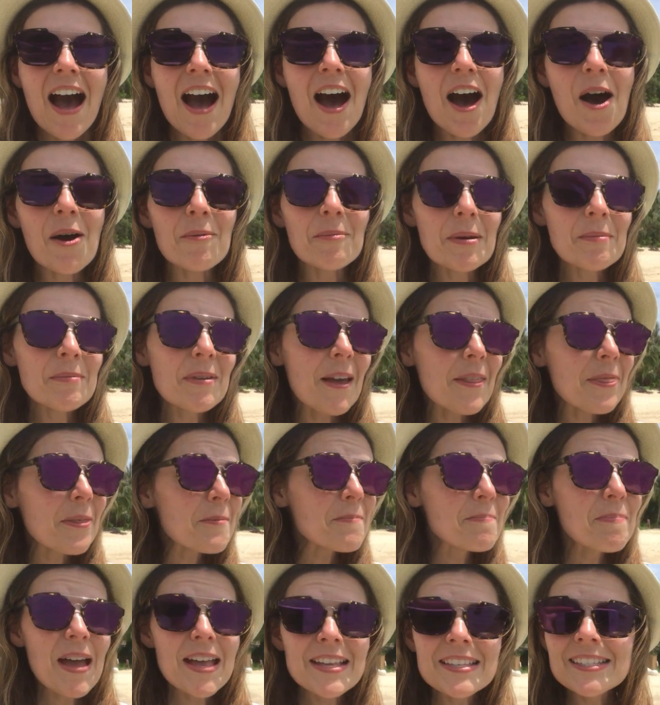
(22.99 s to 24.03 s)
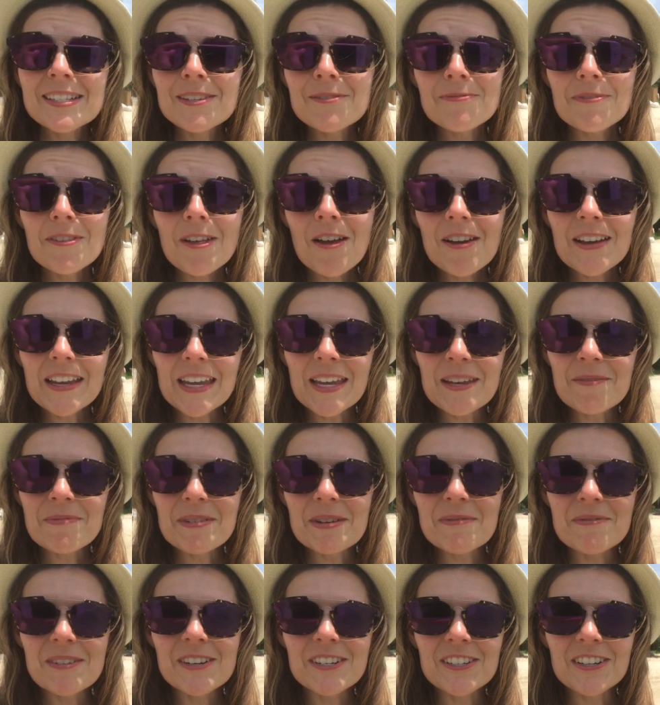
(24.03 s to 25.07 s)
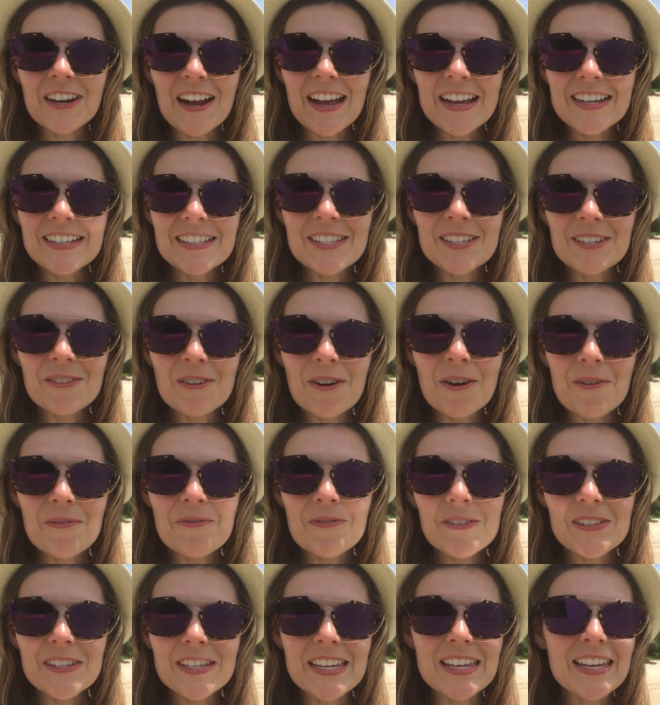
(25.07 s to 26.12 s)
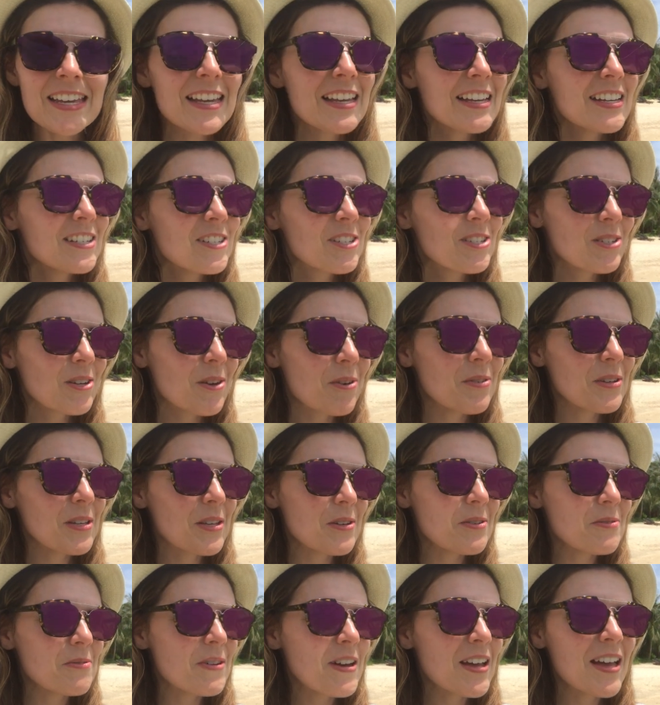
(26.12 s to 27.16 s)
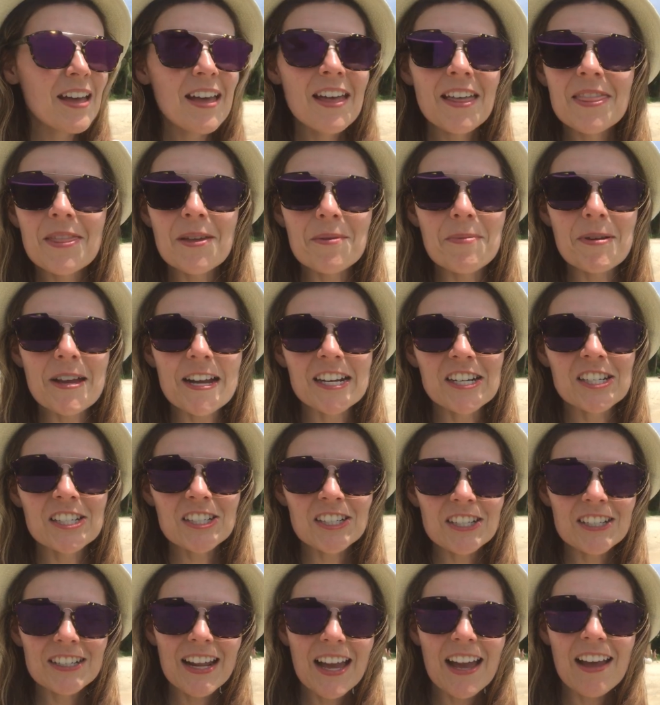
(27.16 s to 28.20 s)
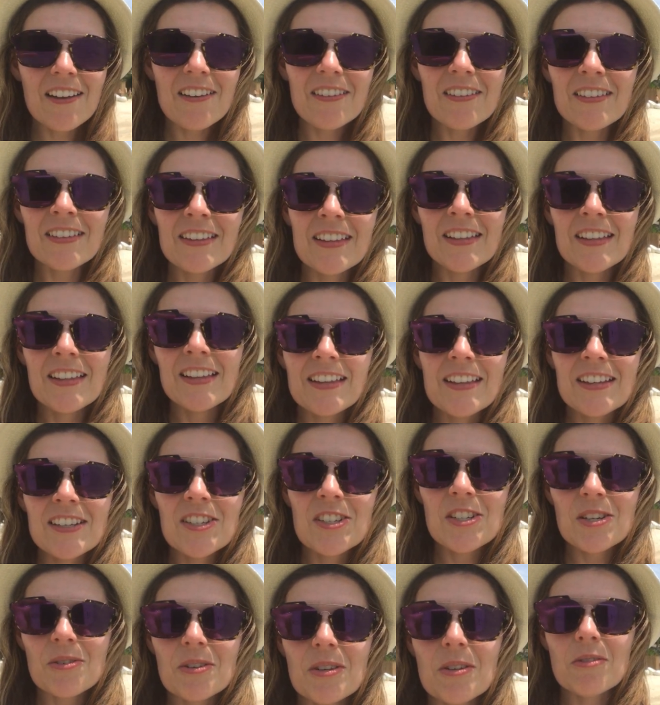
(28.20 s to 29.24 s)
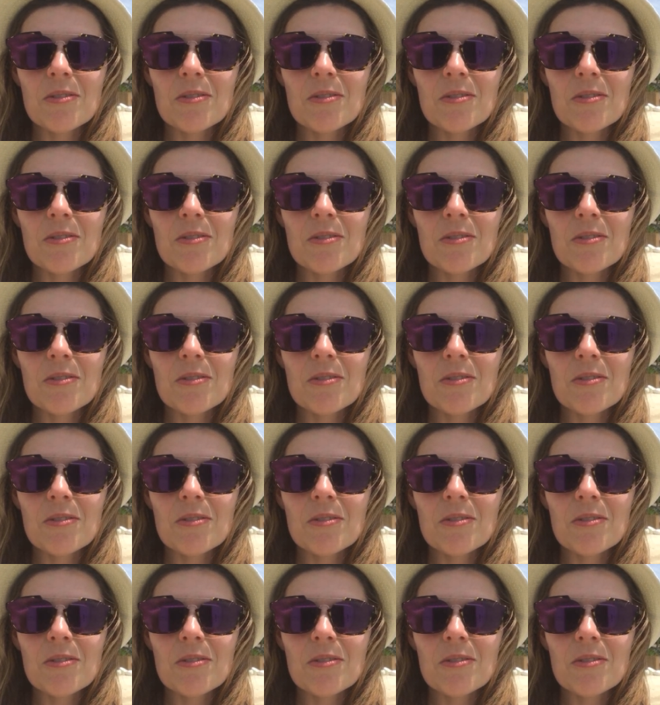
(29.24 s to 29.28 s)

I'm not the best at vlogging, but I'm gonna try to hopefully show you the picture now, show